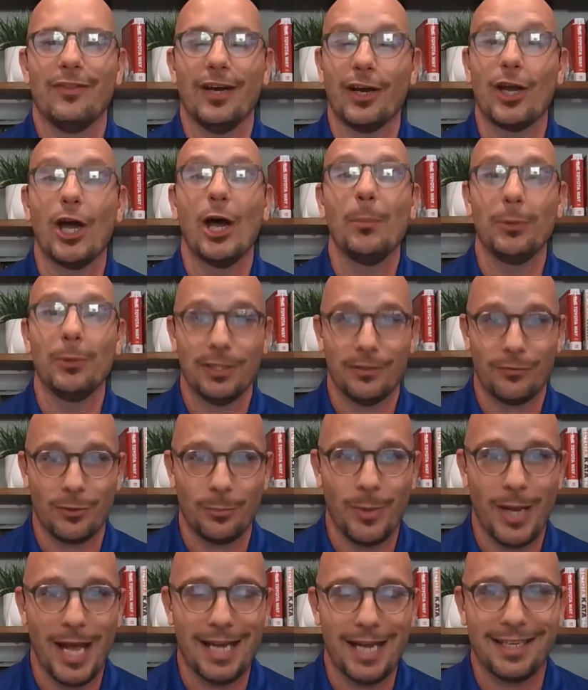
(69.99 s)
a couple
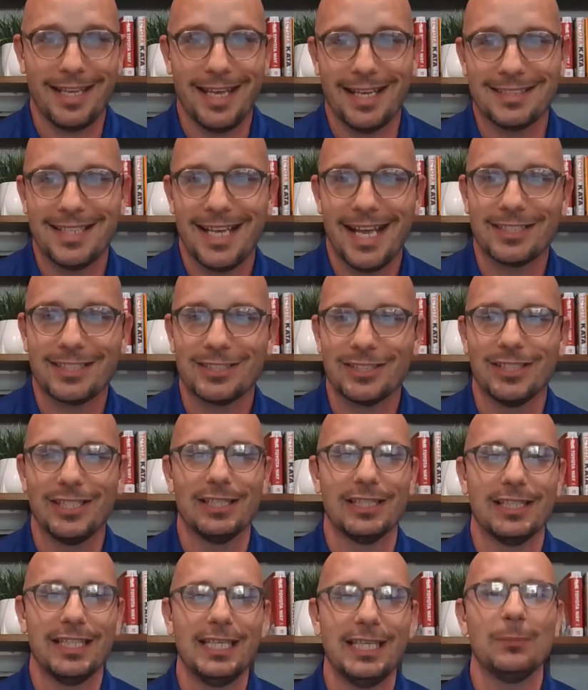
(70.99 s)
different podcasts, actually,
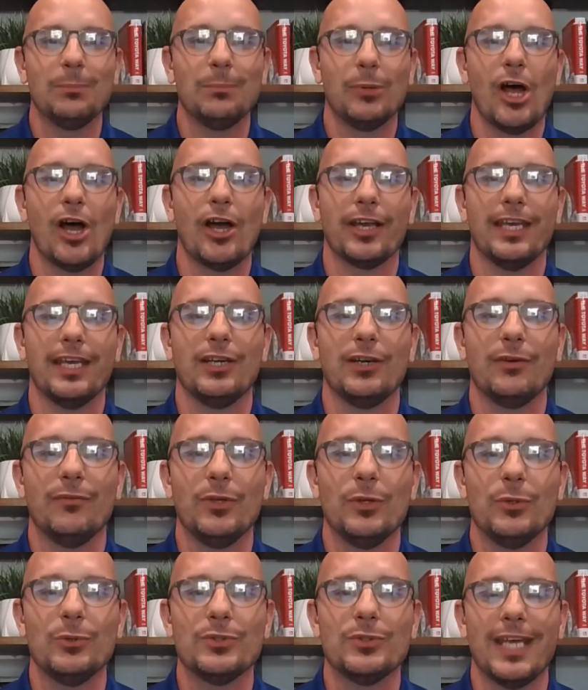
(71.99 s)
Lean Blog
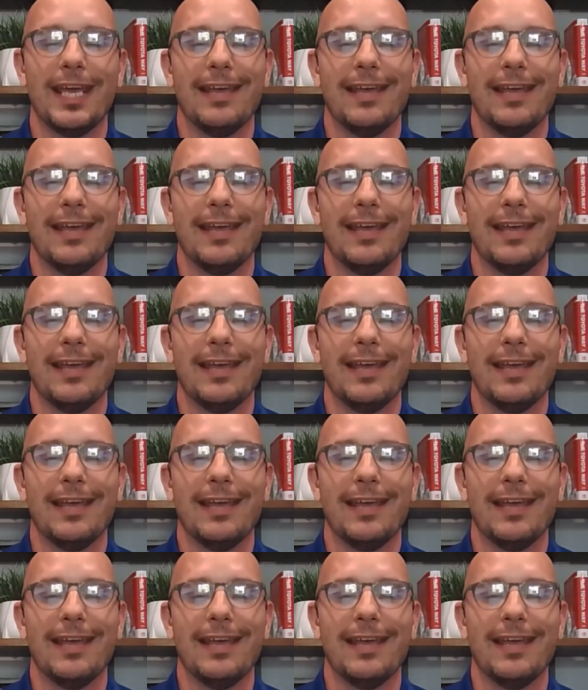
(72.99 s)
Interviews,